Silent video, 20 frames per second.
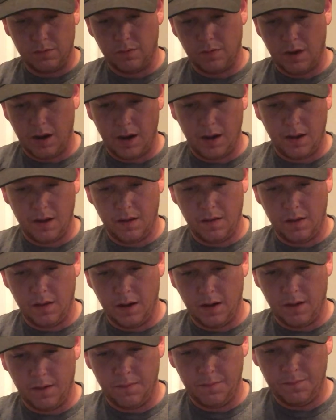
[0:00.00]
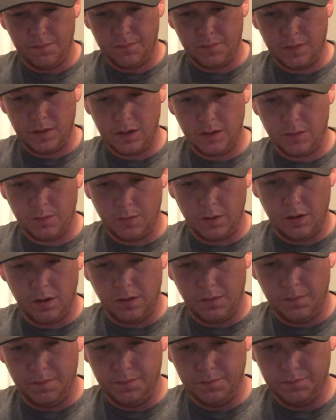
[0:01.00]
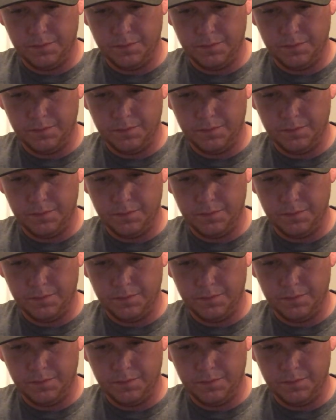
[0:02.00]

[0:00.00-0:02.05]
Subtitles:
right in there as well.